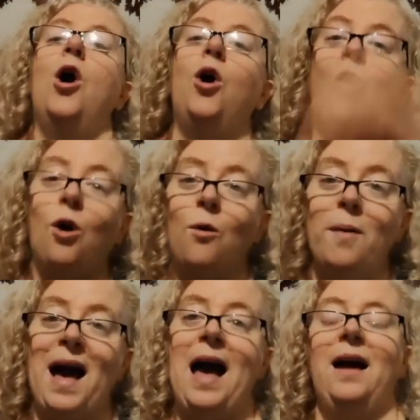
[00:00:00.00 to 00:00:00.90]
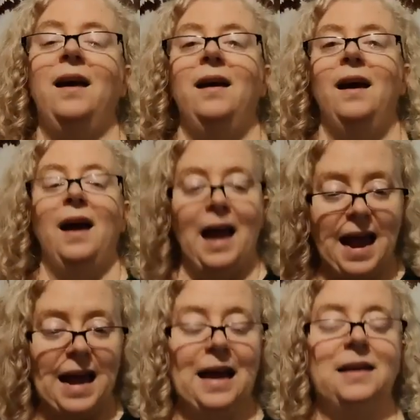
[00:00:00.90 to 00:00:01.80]
Go back
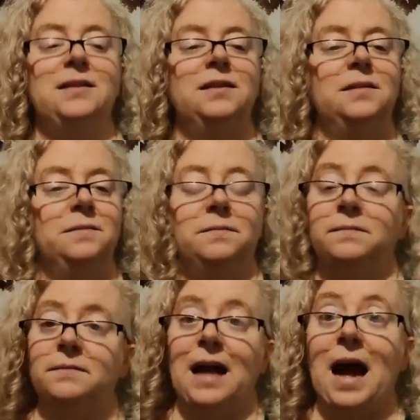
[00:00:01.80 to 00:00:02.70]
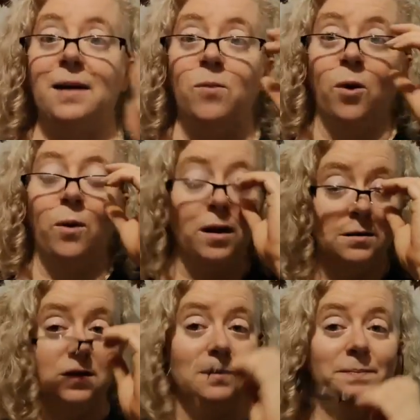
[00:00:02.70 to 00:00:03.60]
and add more
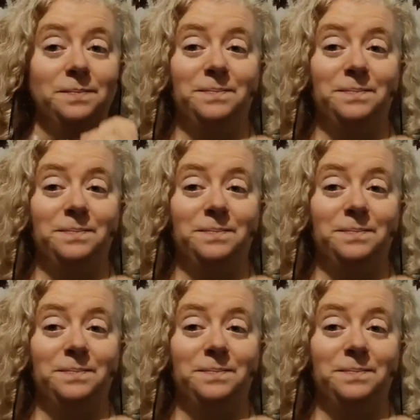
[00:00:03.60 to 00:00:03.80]
words.